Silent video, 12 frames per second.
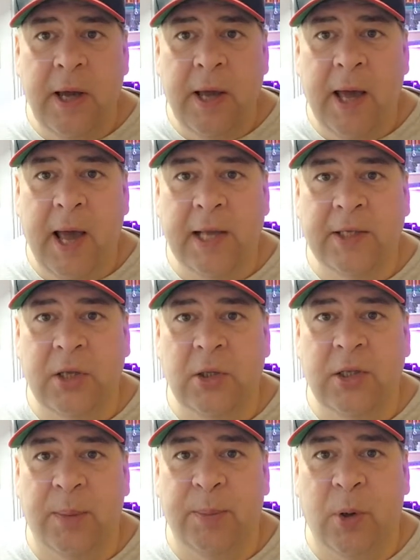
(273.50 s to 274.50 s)
ask
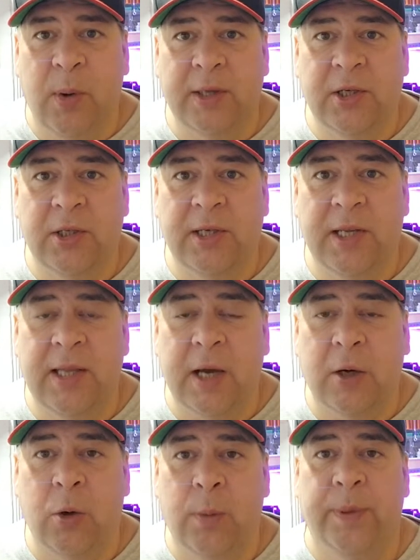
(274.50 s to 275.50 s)
those type of questions in
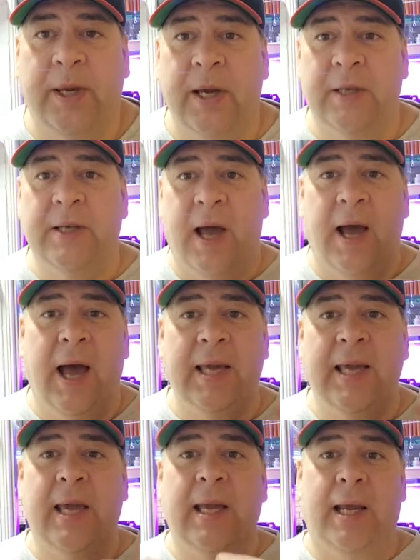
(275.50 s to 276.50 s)
that group, because I
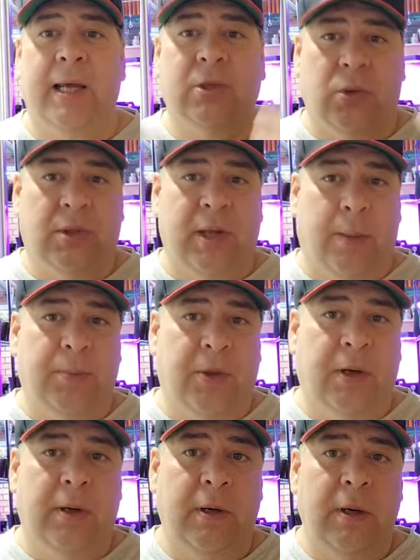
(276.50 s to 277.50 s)
can't answer
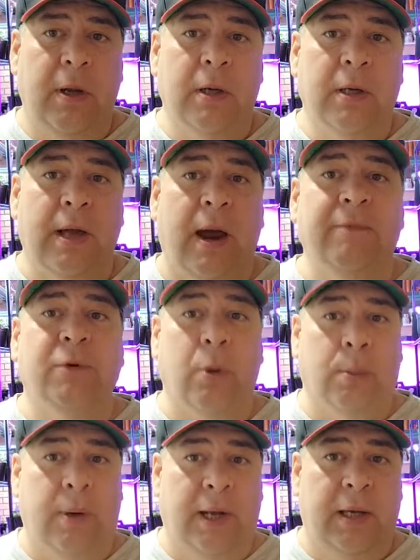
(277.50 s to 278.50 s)
something
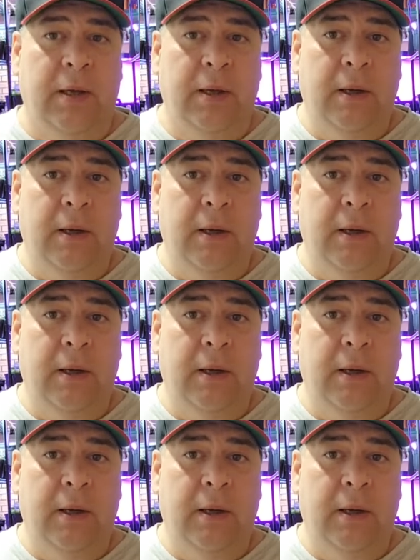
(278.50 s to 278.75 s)
comfortably